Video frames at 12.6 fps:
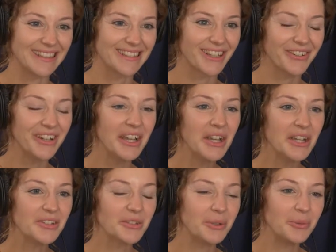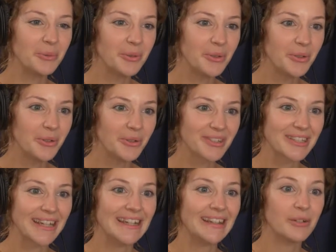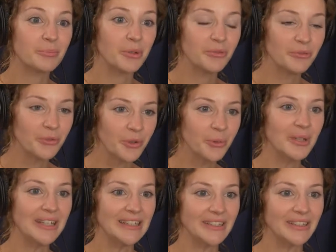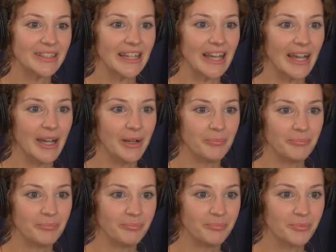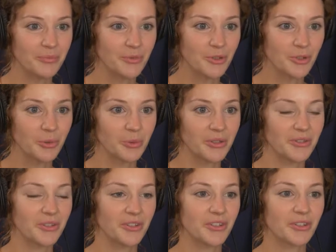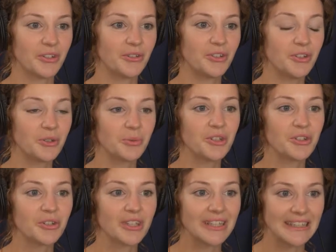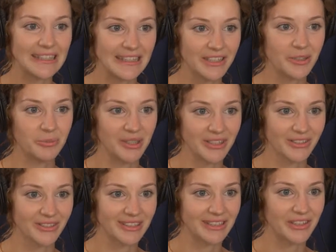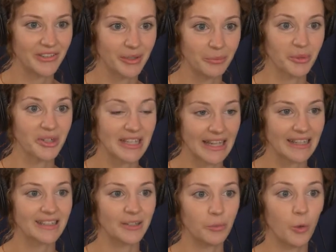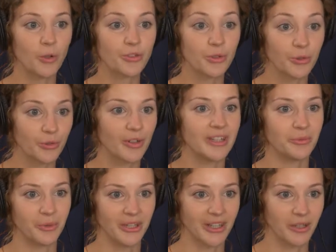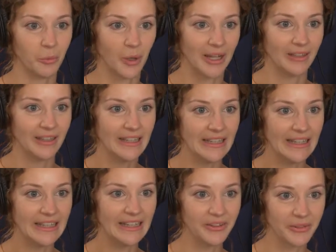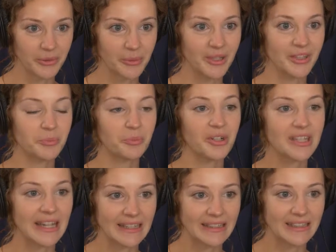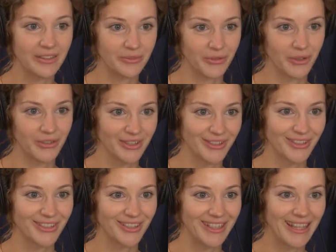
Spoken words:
So you're saying that before we look towards other solutions, we should at least be considering protecting what's already working well. In other words, protecting the forests.